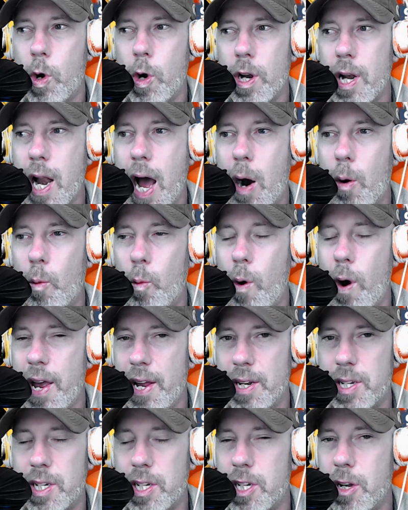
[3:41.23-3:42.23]
could not
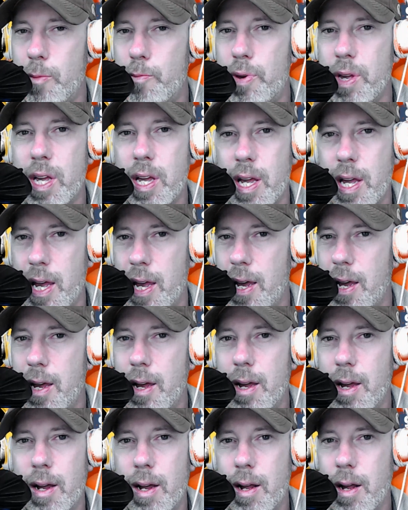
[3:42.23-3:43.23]
wait to be
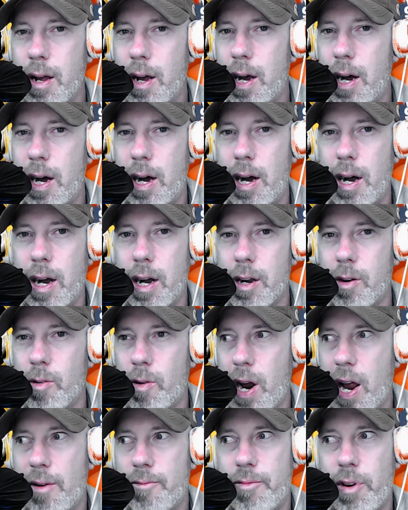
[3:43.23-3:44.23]
a
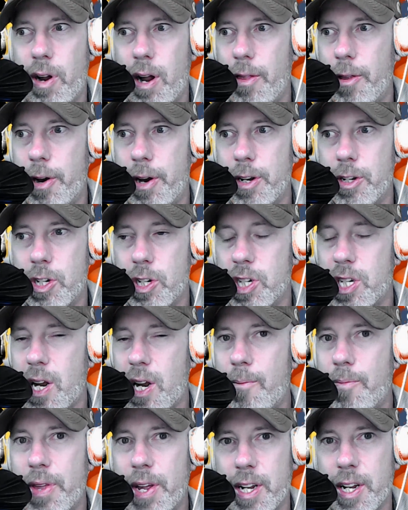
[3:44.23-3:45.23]
grandfather. It's just
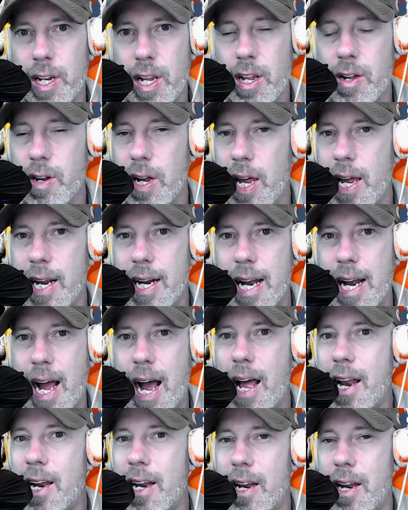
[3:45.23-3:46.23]
something you
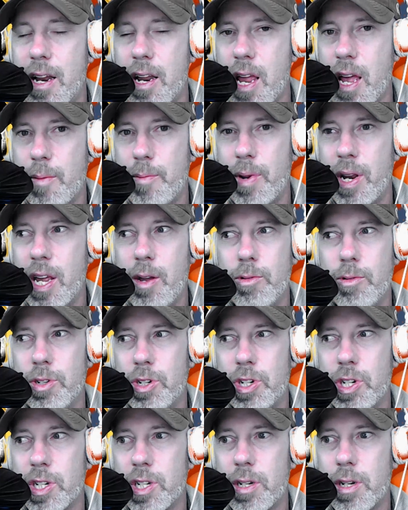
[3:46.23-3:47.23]
ignited in him, and he
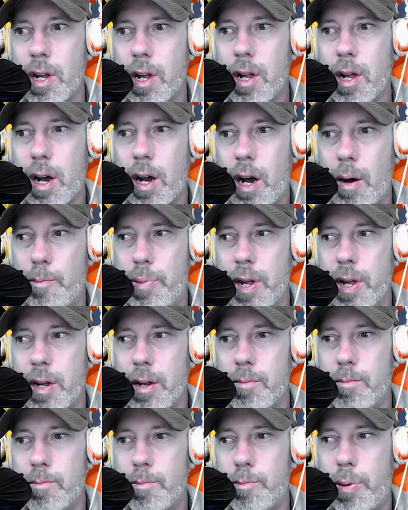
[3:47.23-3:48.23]
was just a
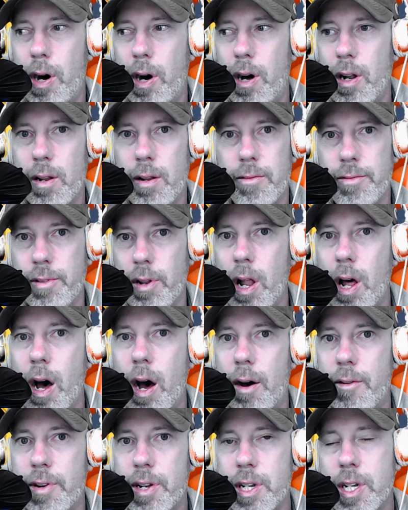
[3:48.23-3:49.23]
big ball of
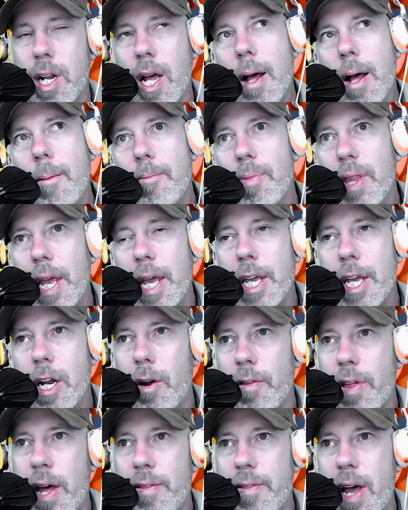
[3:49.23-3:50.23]
love. And
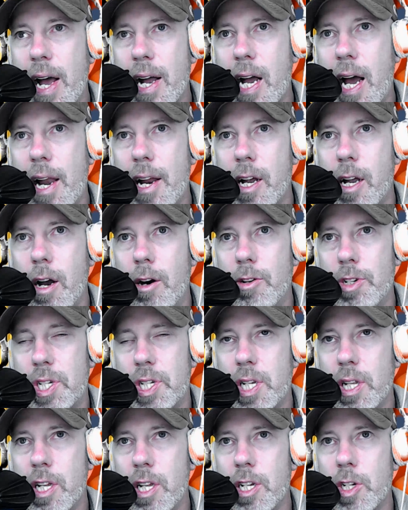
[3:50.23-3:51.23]
that kind of goes
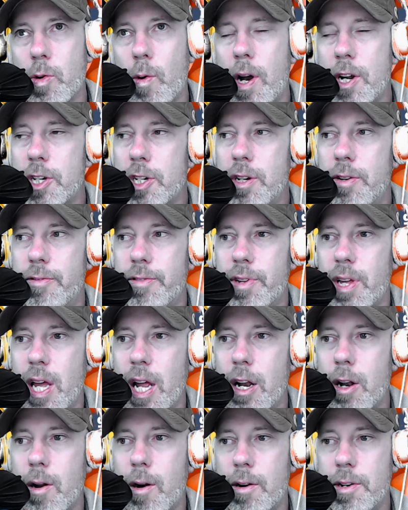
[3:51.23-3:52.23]
to this question of,
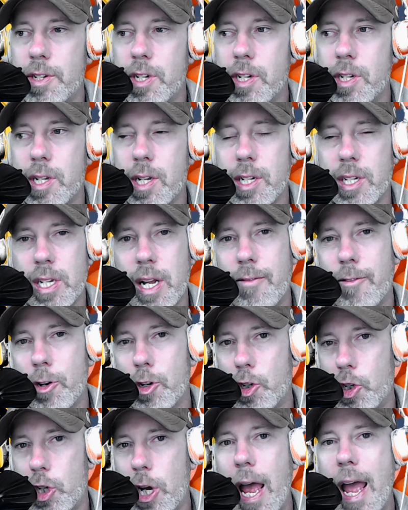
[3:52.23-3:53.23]
can narcissists
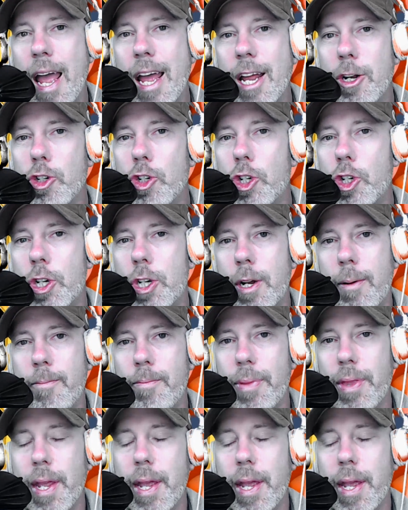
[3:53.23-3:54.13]
ever change?